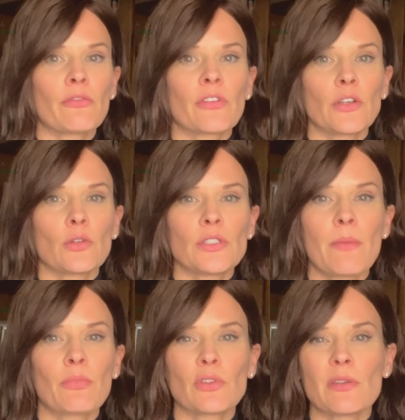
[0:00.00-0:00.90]
in
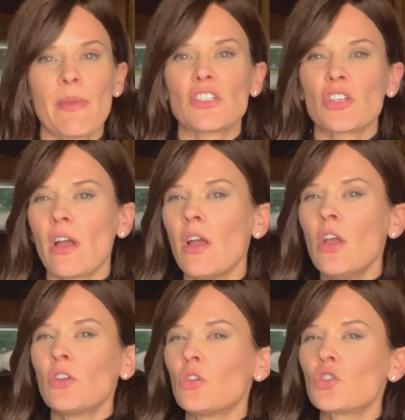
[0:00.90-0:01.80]
frontotemporal dementia,
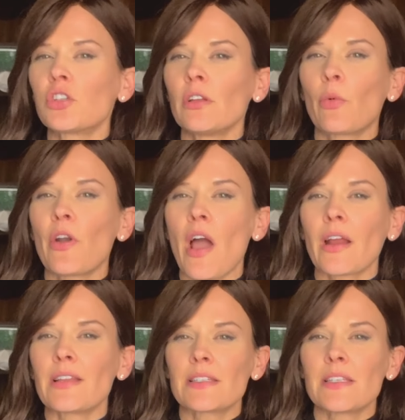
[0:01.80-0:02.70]
usually we're not
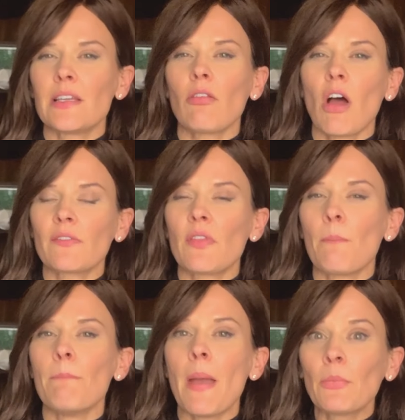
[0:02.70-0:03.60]
going to see a lot of the
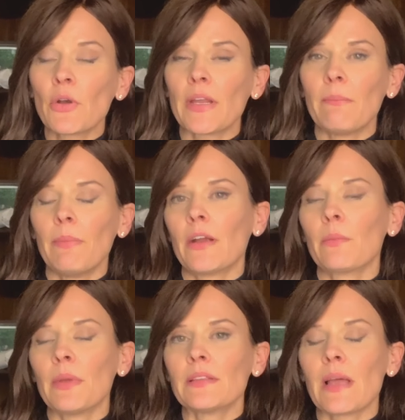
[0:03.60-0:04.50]
memory
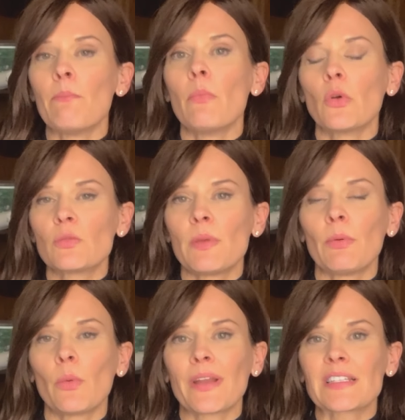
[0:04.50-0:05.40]
impairment that most
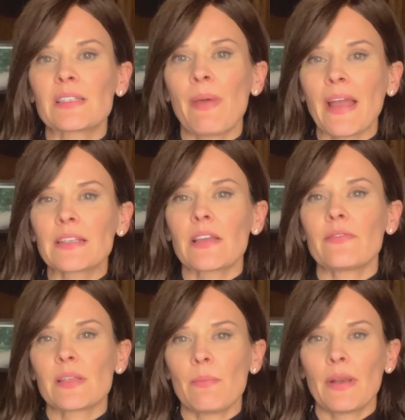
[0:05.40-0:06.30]
people would expect if
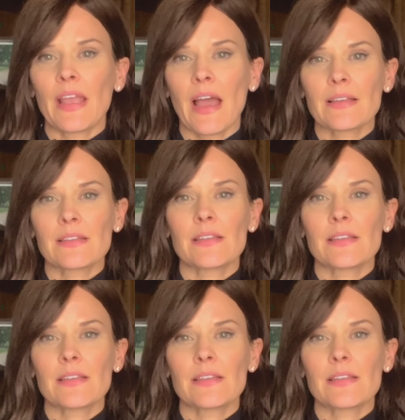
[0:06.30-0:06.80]
somebody has